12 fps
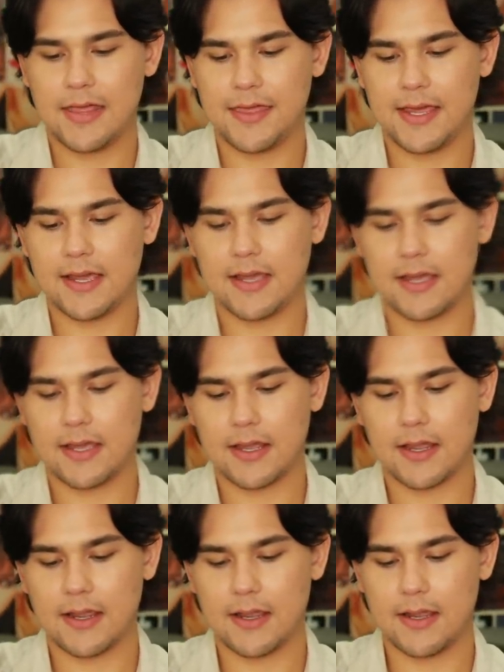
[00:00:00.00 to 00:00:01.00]
think
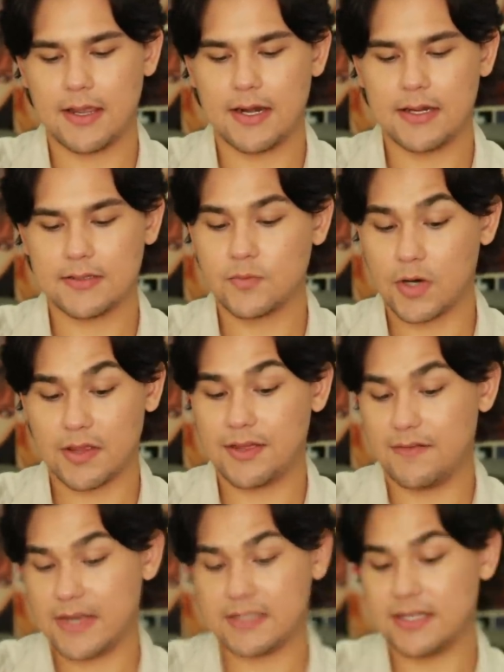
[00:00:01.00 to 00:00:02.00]
it is worth
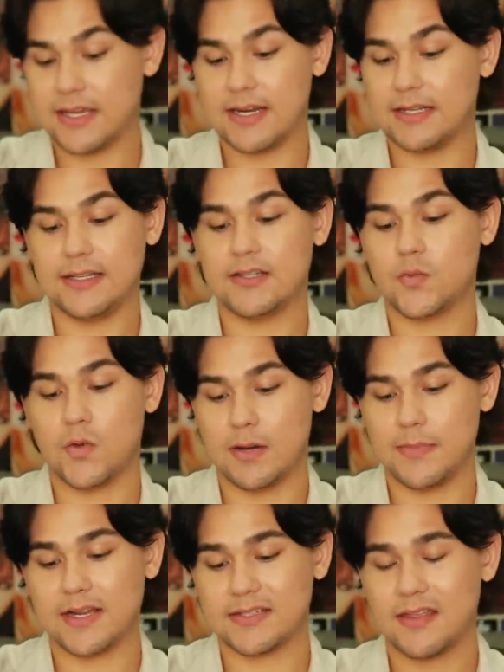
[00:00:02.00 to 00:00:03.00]
investing in at least
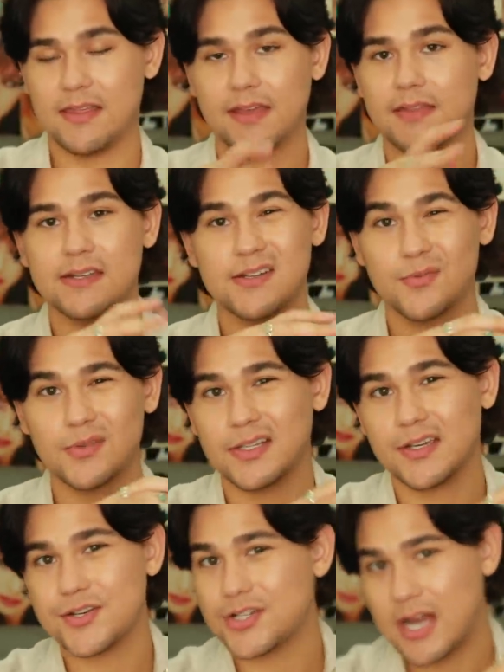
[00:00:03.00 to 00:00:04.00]
one because I think they did a
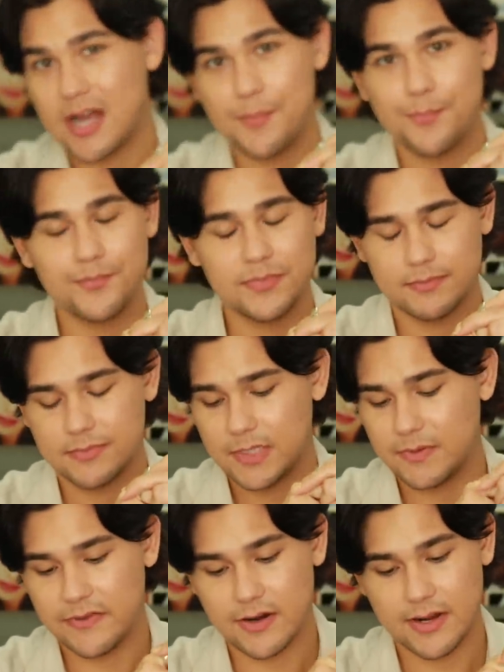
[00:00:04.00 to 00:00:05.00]
really good job,
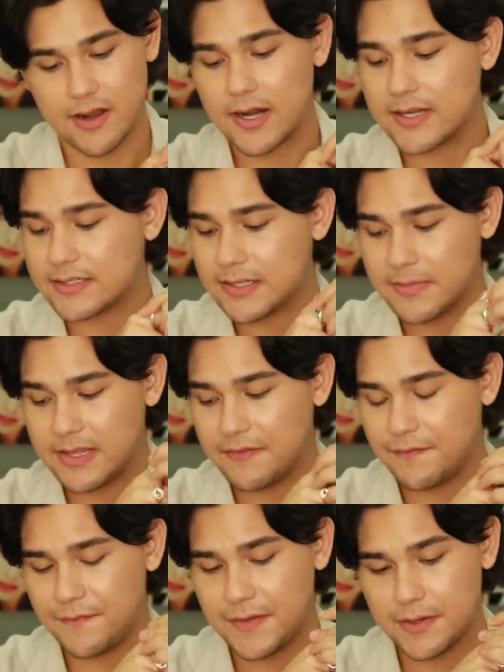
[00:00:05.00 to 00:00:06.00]
to be very honest. I mean, they
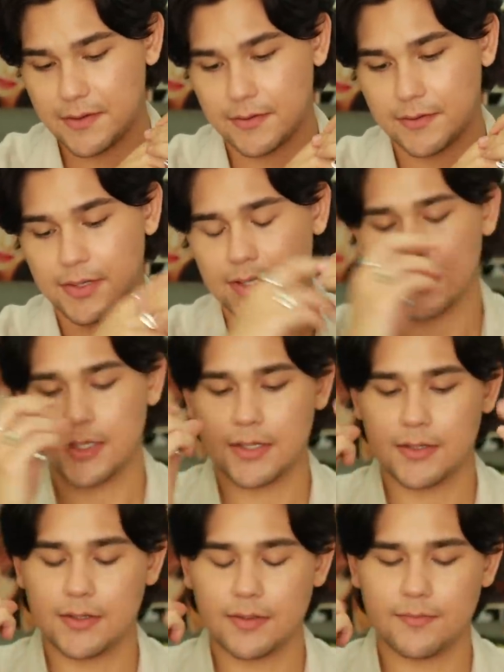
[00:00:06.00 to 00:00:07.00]
feel
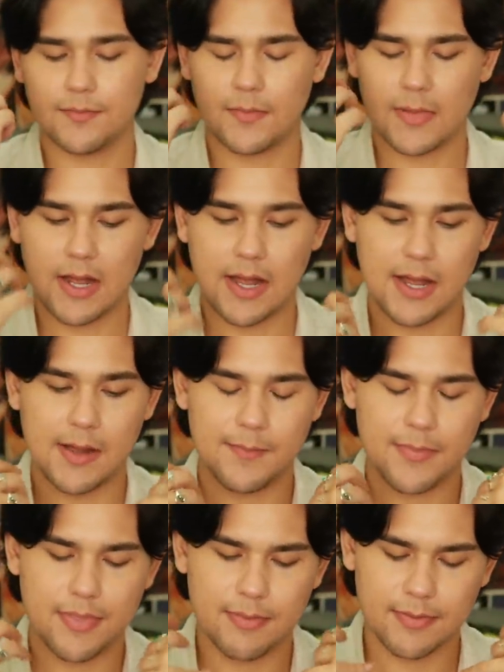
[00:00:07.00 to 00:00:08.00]

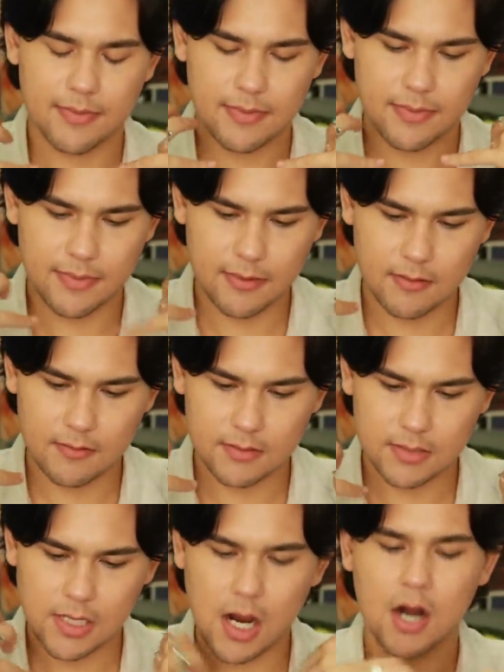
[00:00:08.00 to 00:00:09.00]
um,
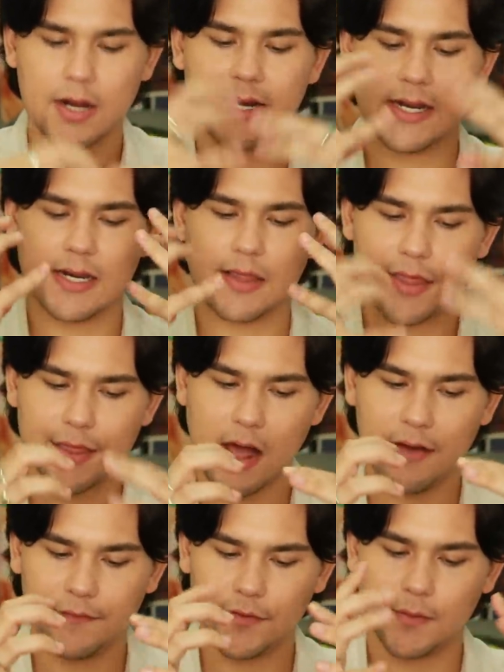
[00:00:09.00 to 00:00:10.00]
targeted and
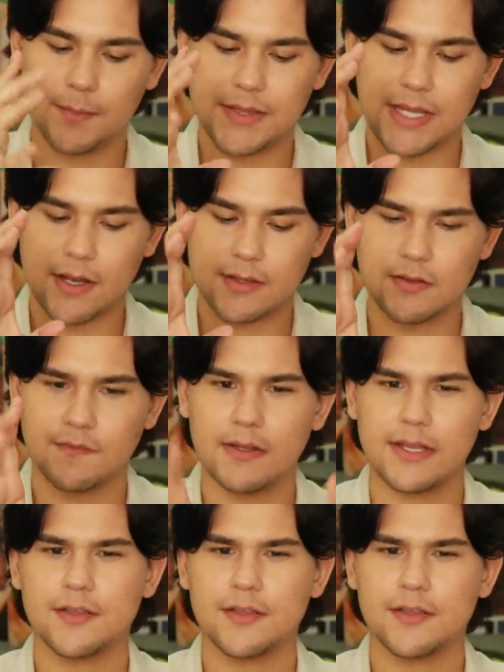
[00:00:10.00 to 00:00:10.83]
thoughtful, but they also feel